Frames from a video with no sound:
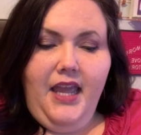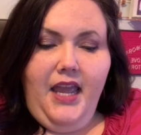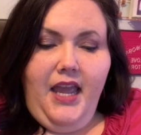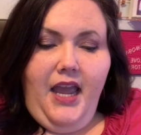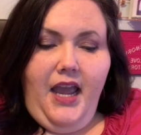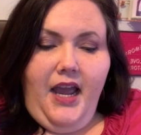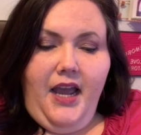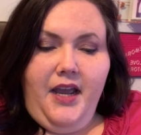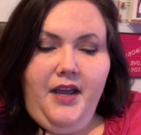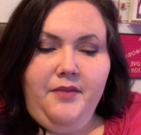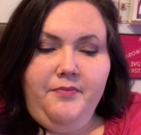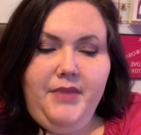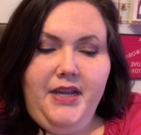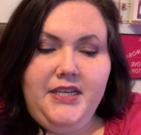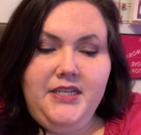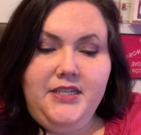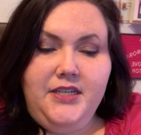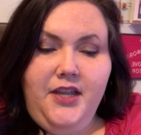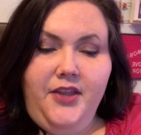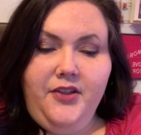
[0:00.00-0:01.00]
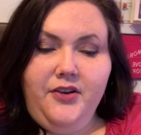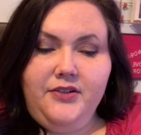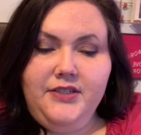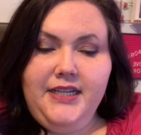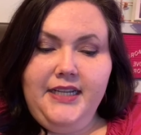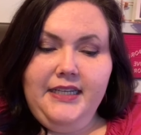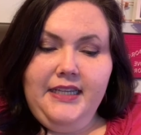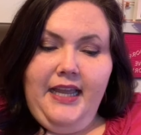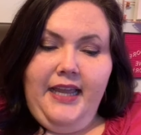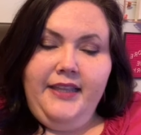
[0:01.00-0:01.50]
Another
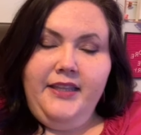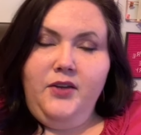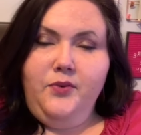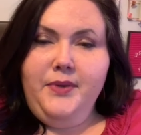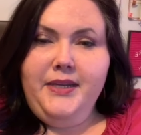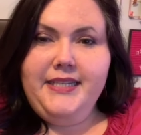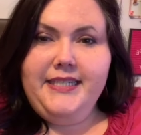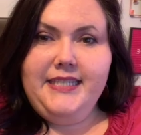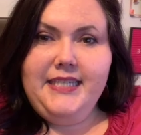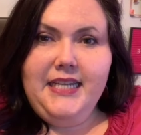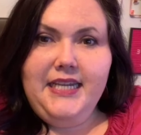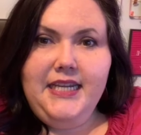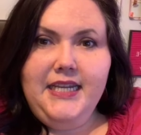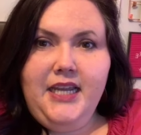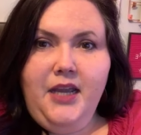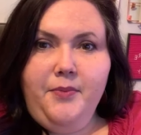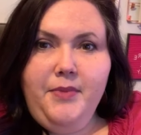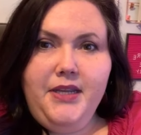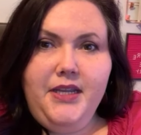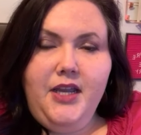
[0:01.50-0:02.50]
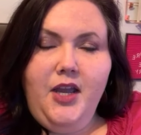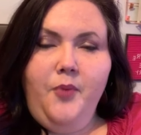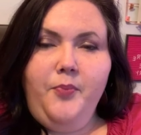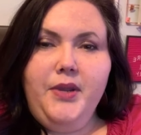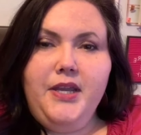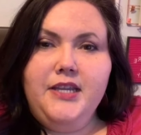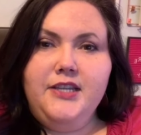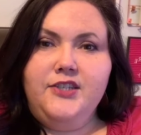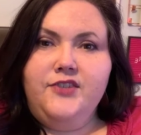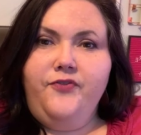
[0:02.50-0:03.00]
deadline that we see coming up
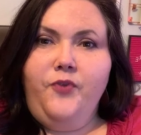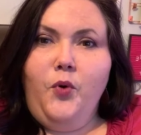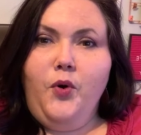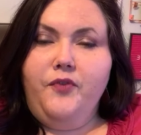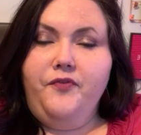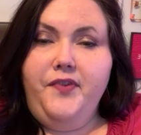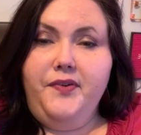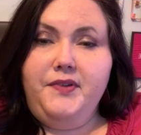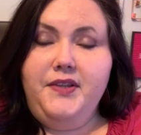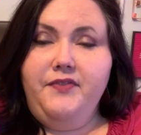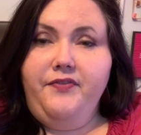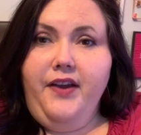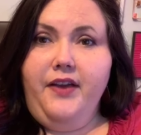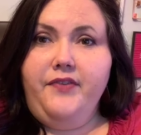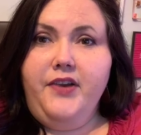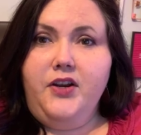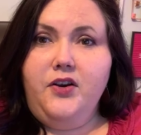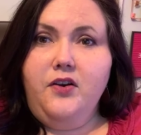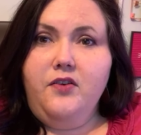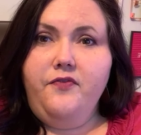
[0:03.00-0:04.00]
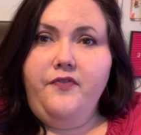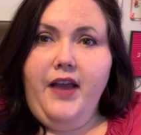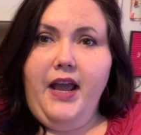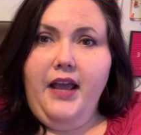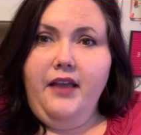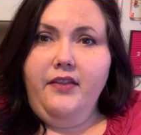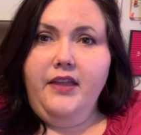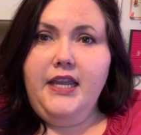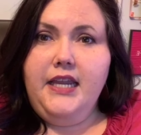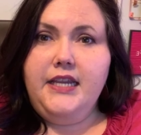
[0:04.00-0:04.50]
is for 5,500
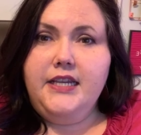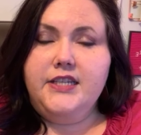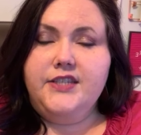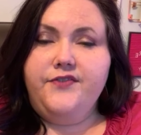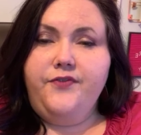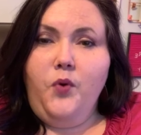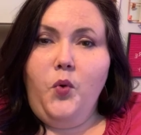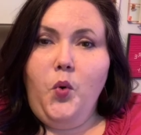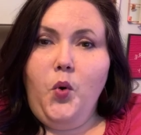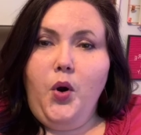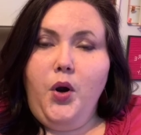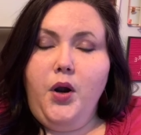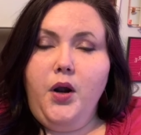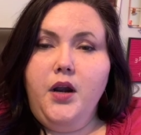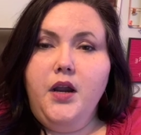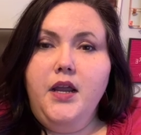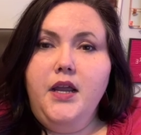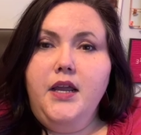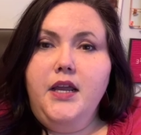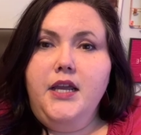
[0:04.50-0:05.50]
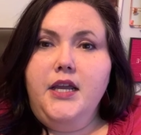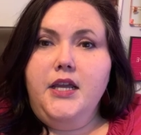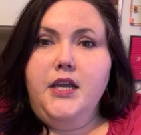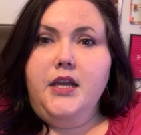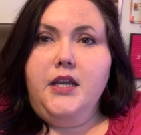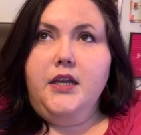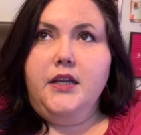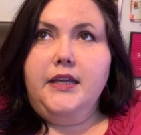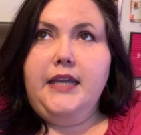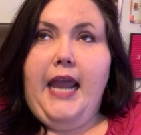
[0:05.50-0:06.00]
filings for
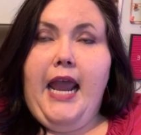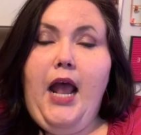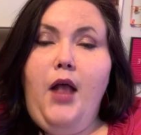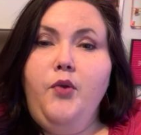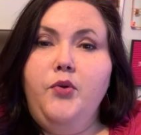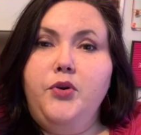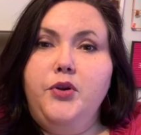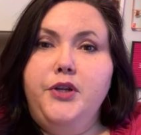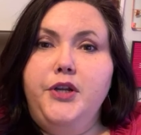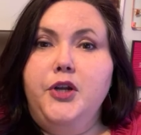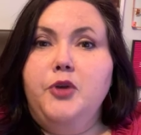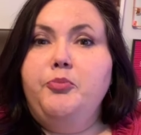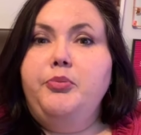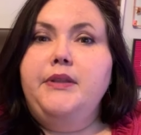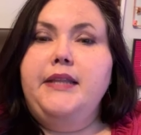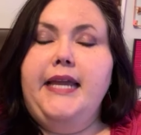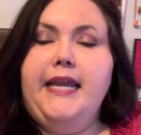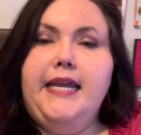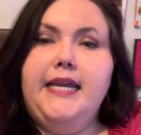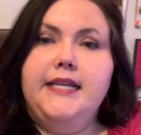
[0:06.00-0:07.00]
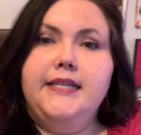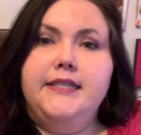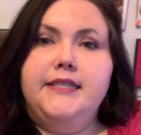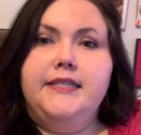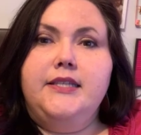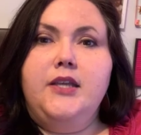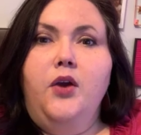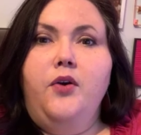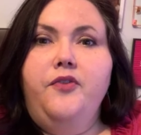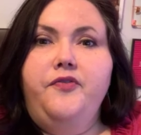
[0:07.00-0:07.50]
calendar year plans.
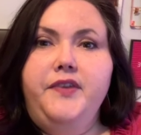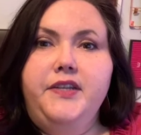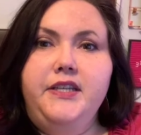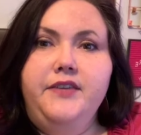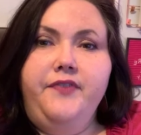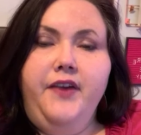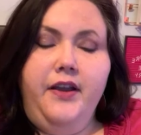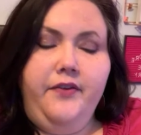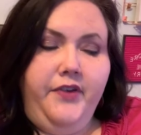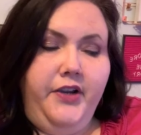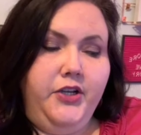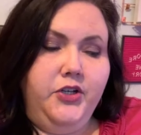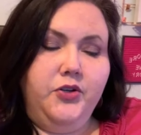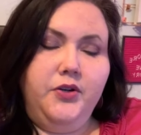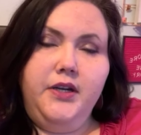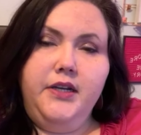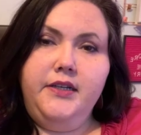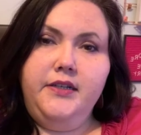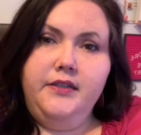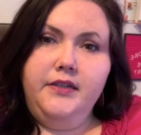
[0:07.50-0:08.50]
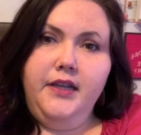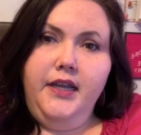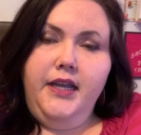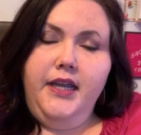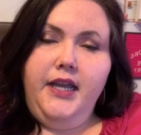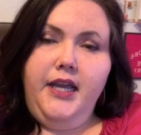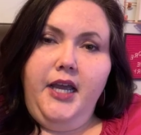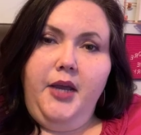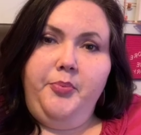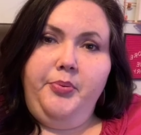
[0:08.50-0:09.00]
So 5,500
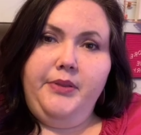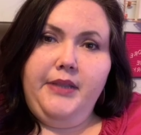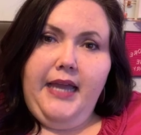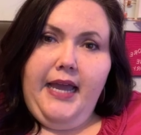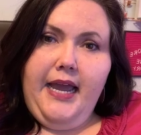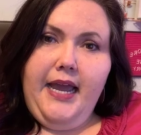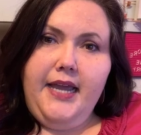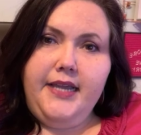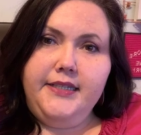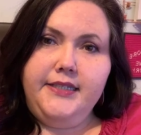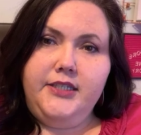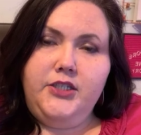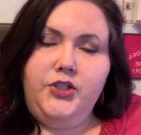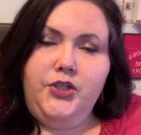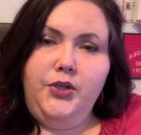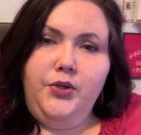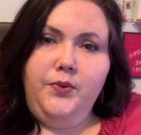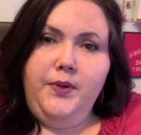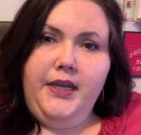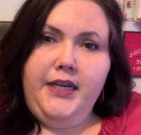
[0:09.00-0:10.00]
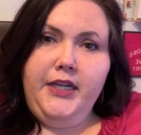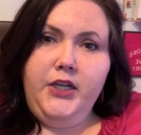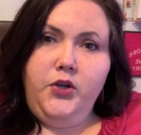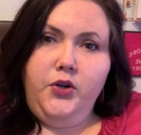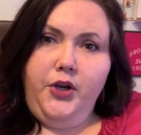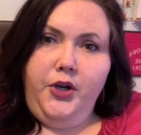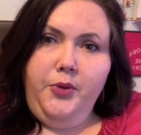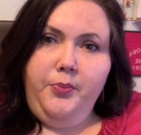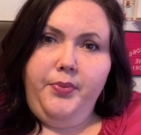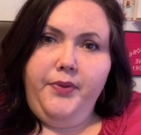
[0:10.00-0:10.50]
applies to any
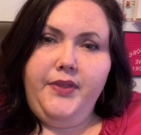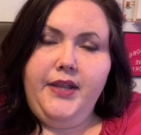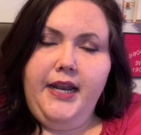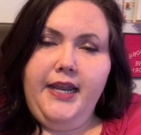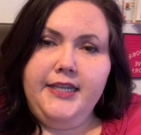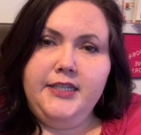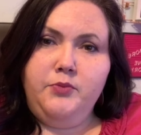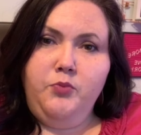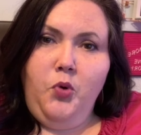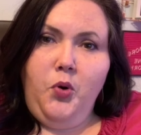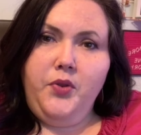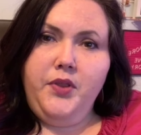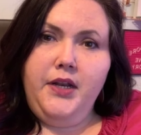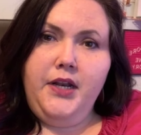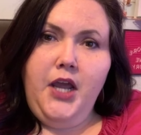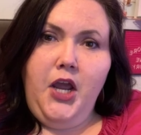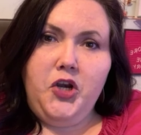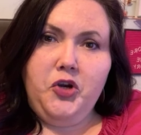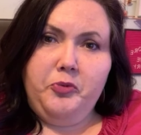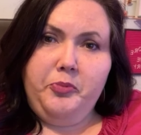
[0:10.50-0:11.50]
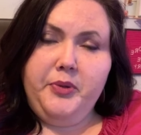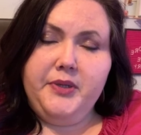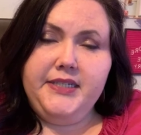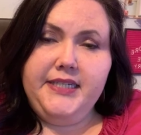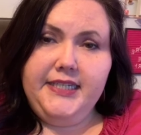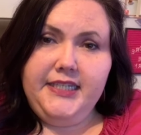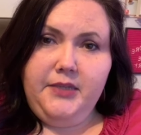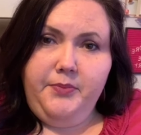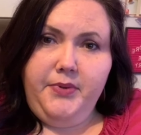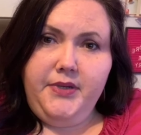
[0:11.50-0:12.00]
group that has more than 100
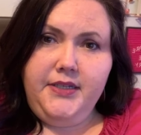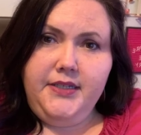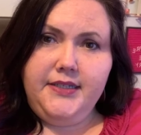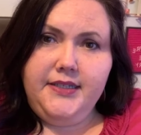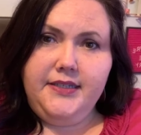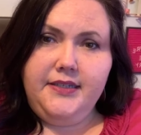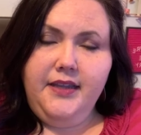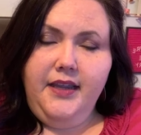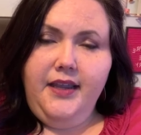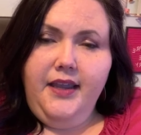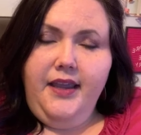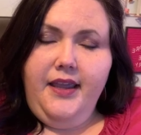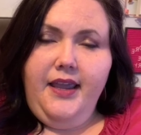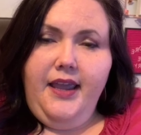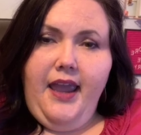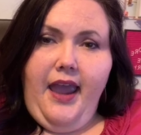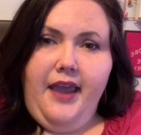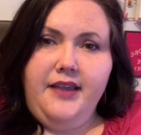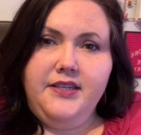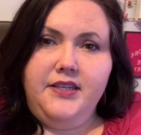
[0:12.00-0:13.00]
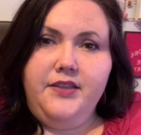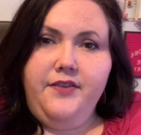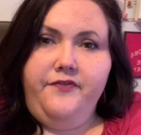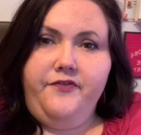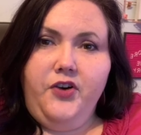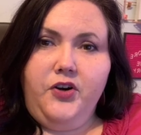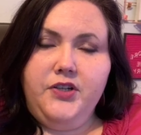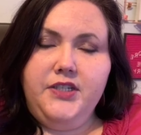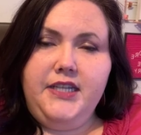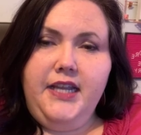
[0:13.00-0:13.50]
participants as of the
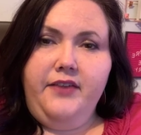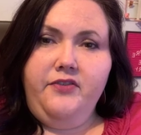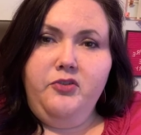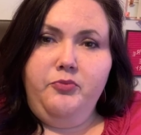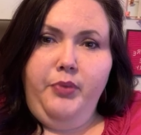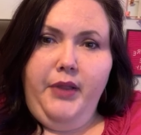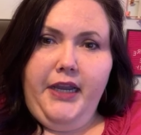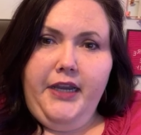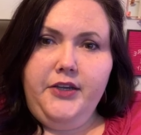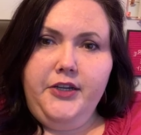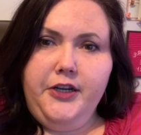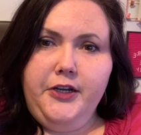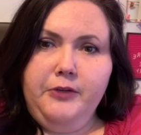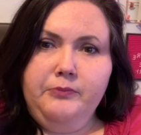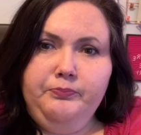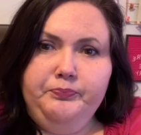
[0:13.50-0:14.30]
first day of the plan year